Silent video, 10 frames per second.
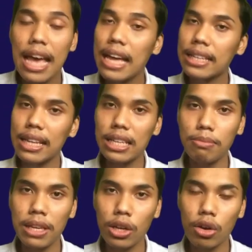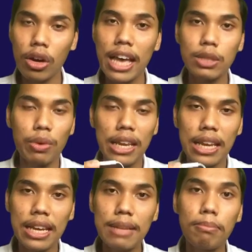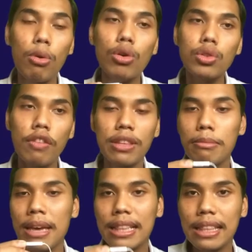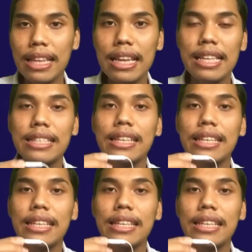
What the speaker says: This is because, as we learn, most of the metal is